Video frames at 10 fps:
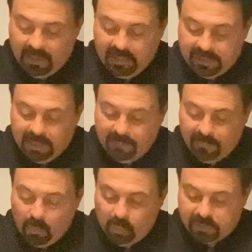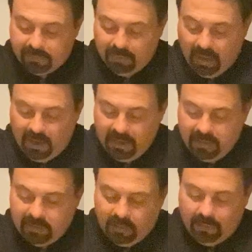Ye fools and blind,
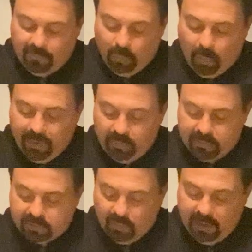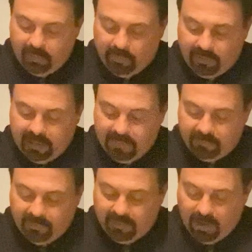for whether is greater, the gift
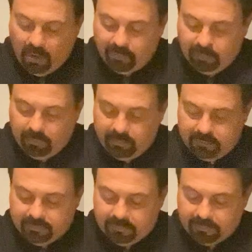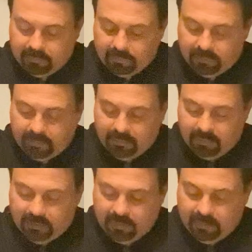of the altar
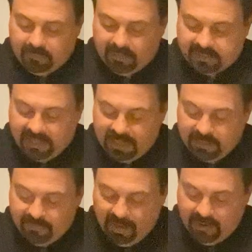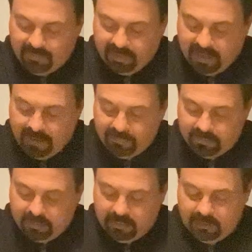that sanctifieth the gift?
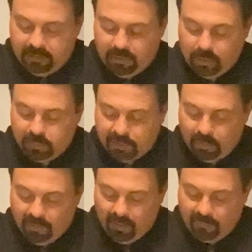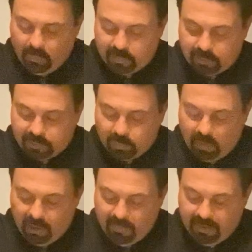Whoso therefore shall
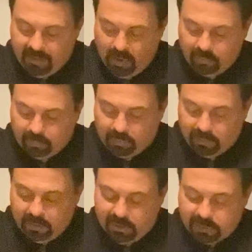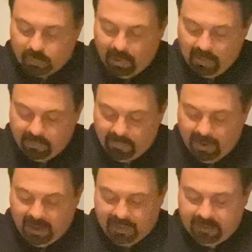swear by the altar sweareth by
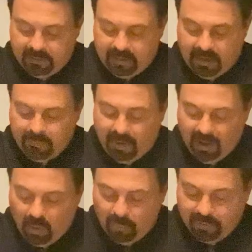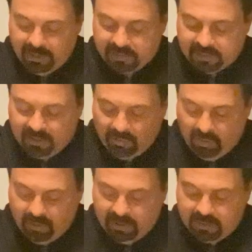it, and by all things
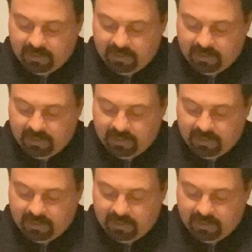thereon.